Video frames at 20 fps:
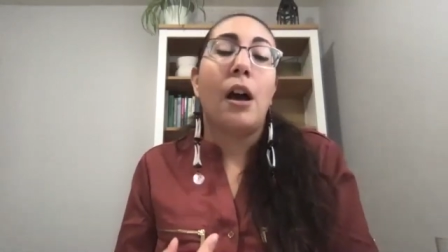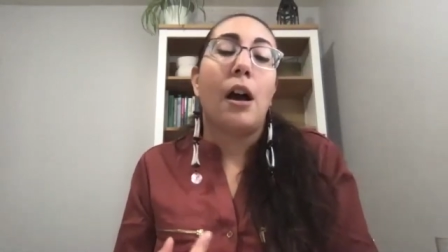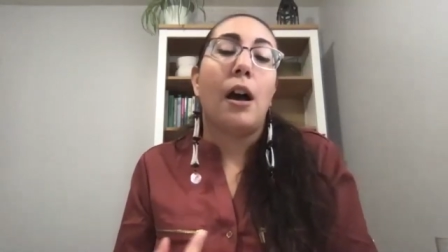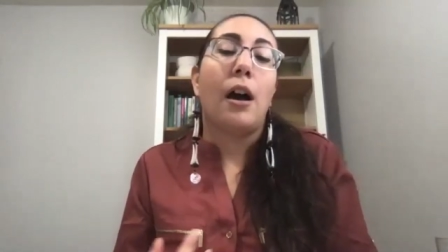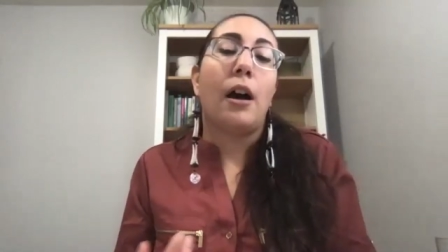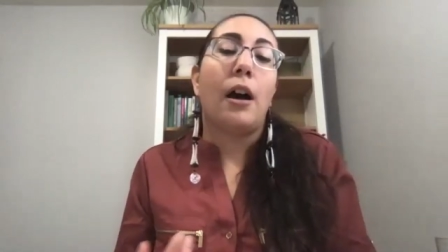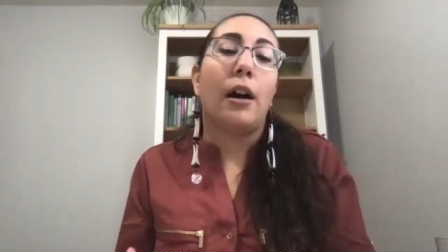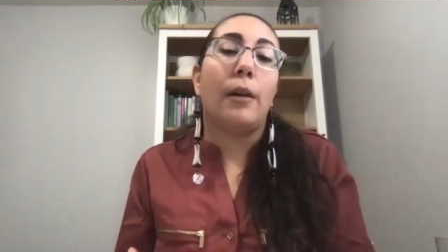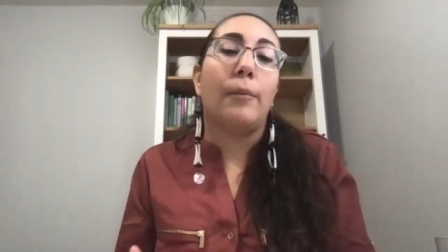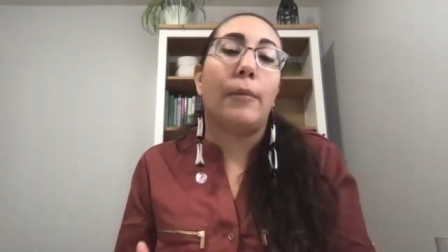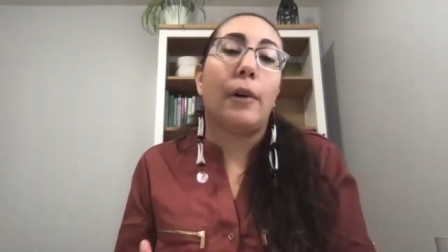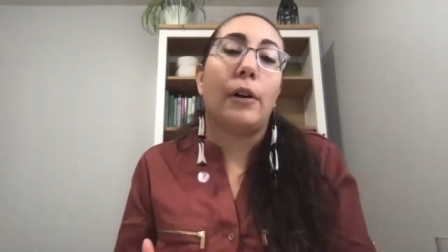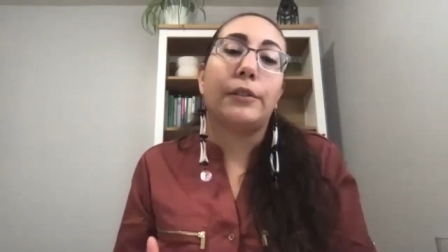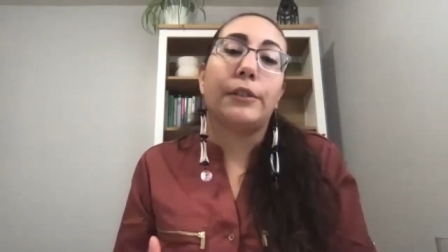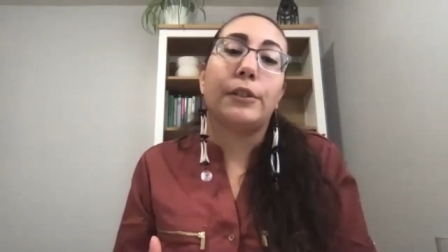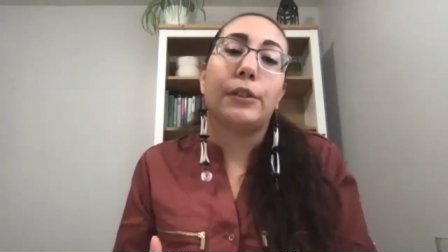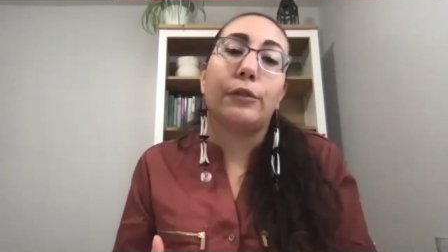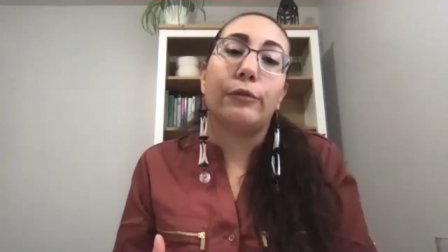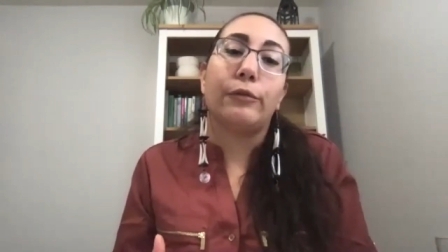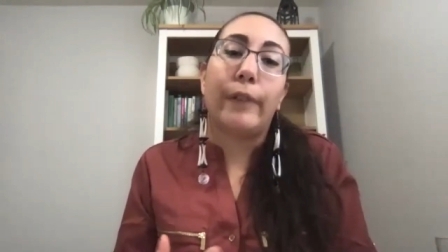um,
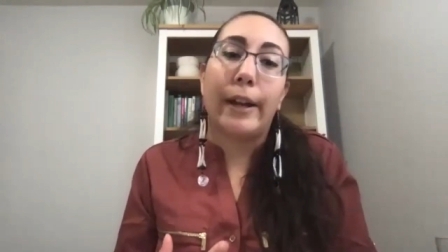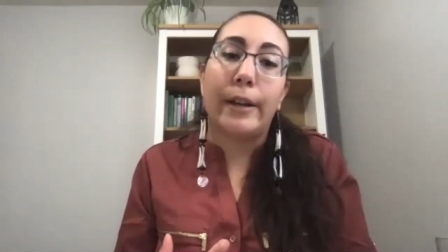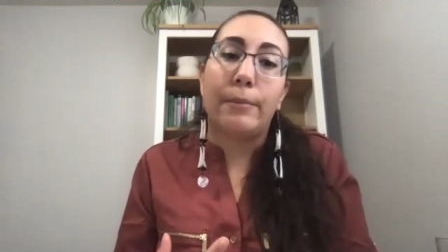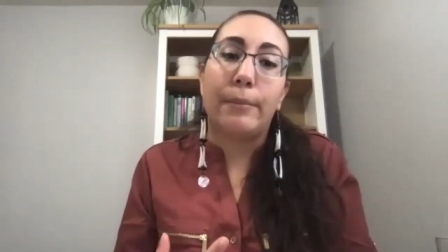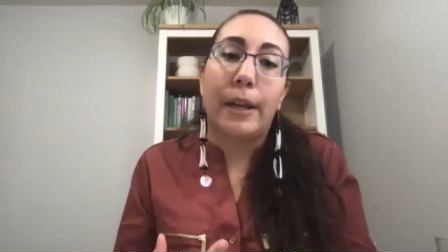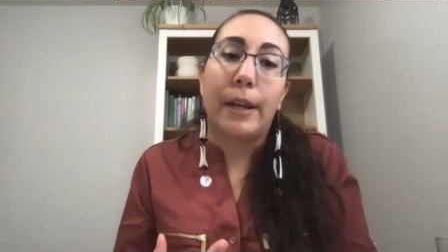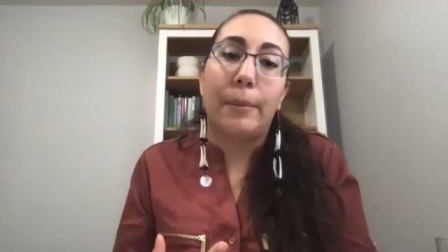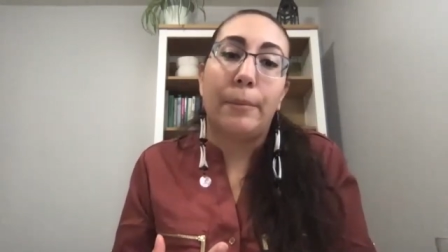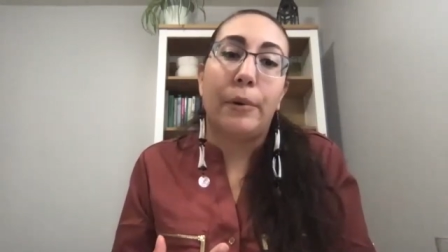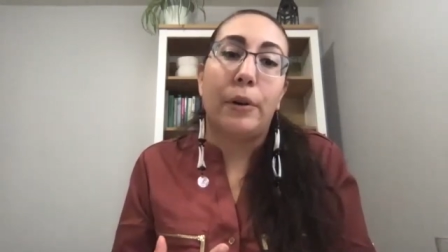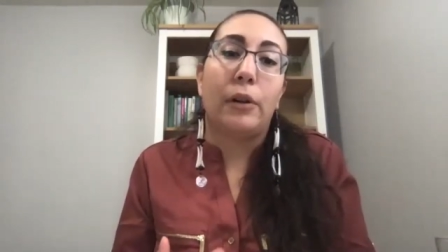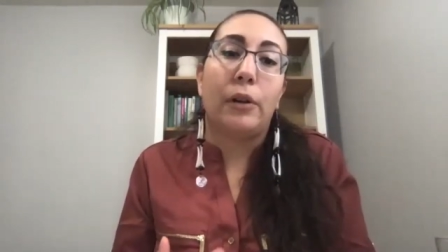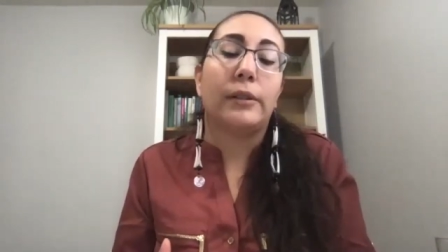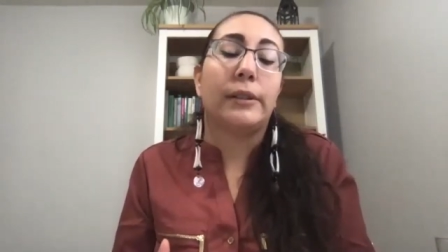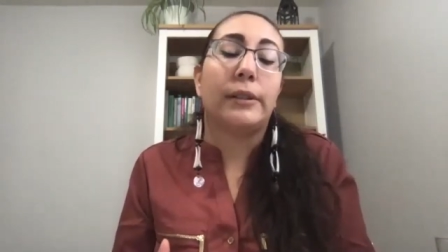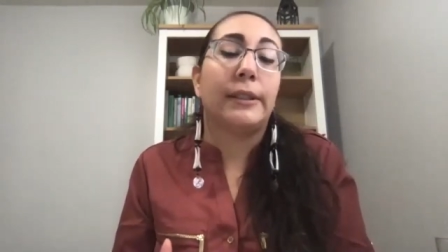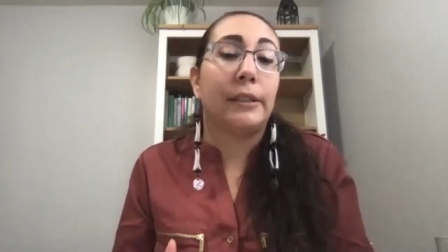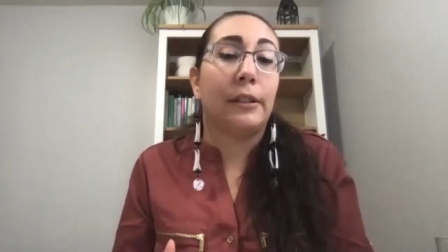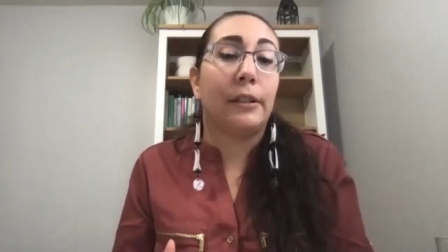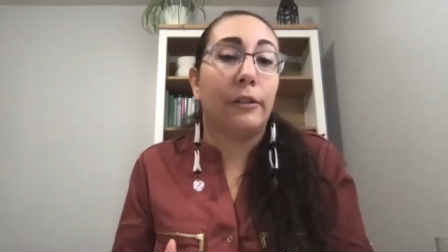also red maple,
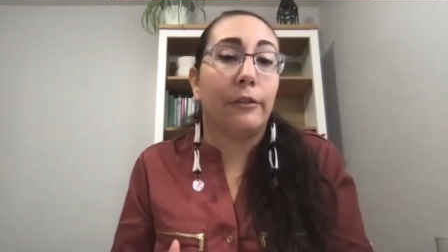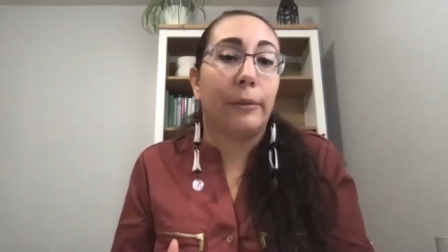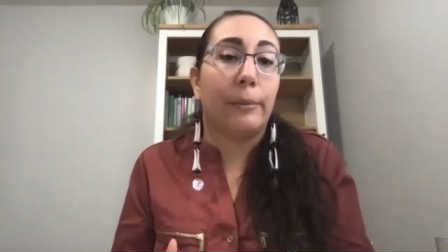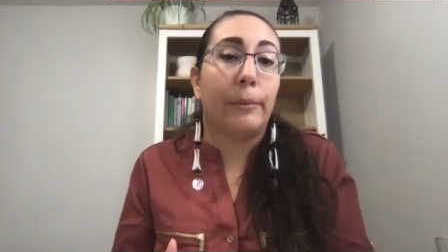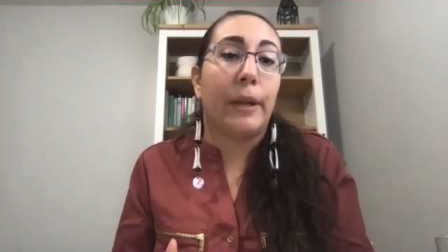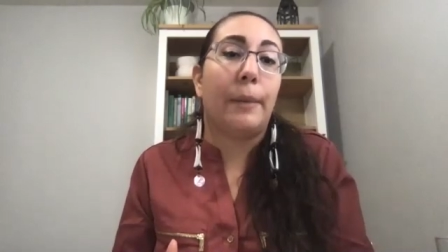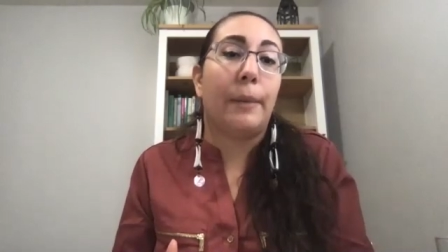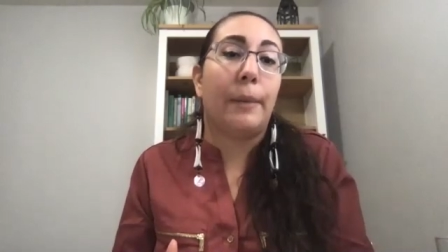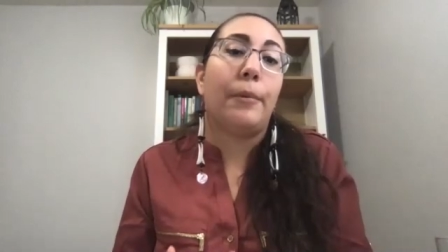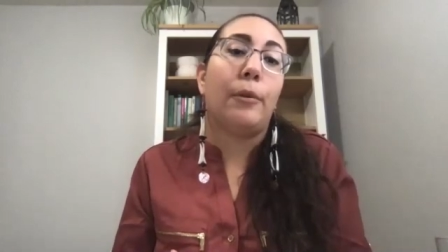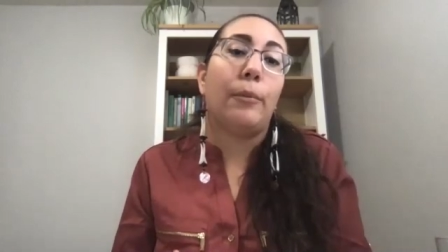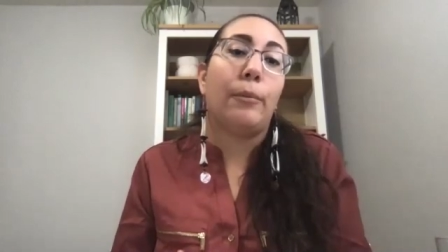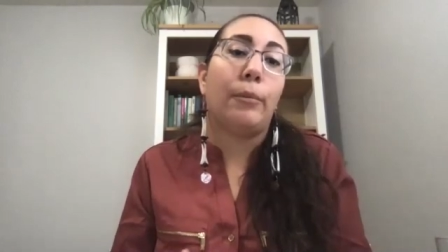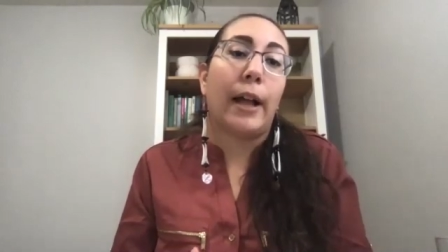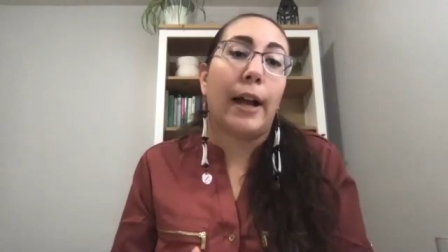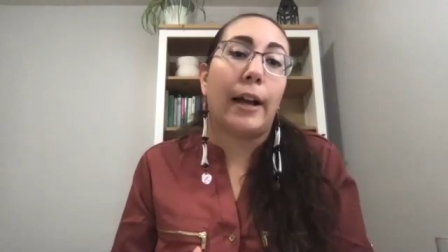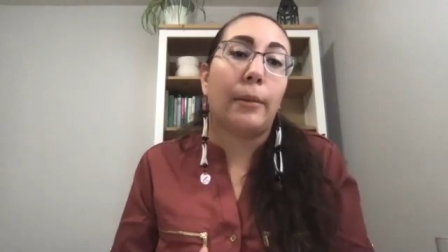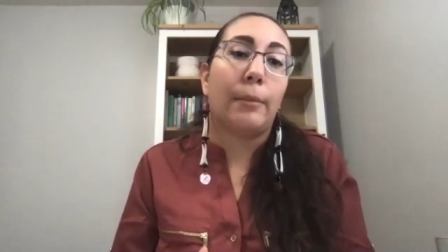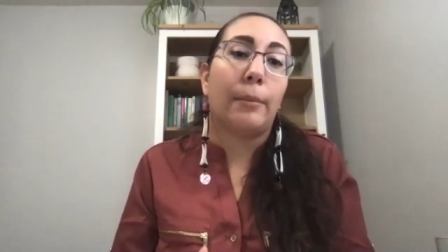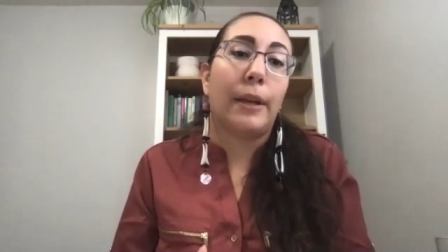silver maple,
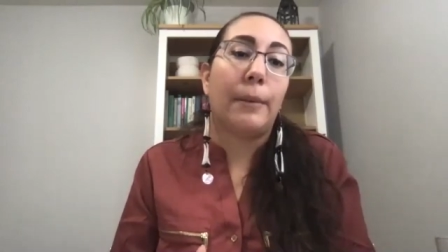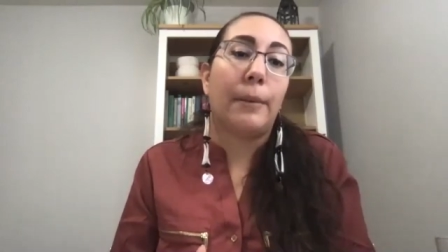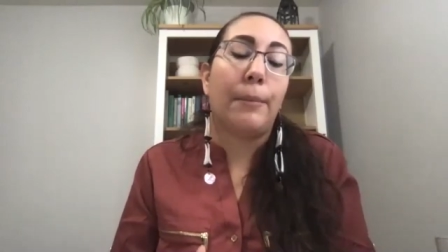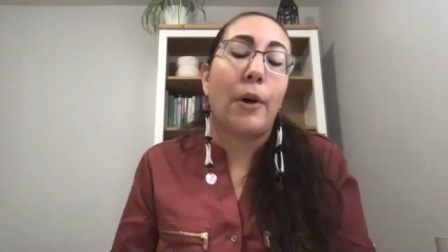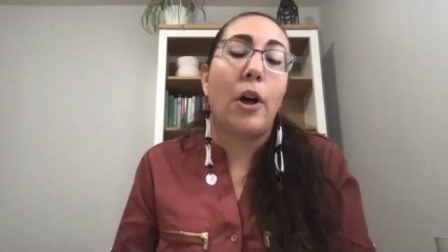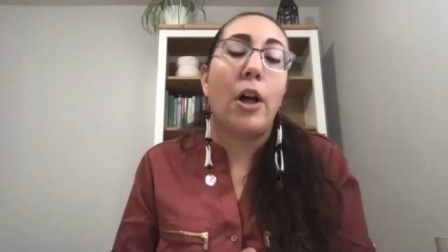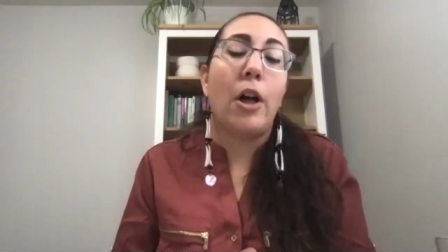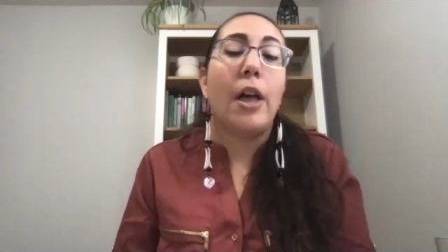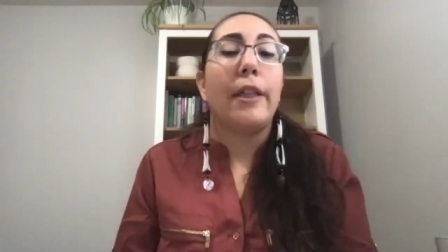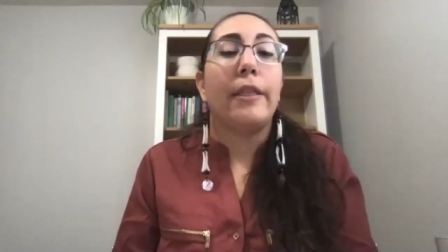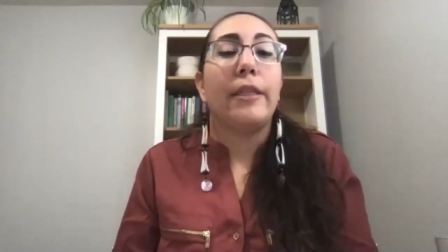black maple.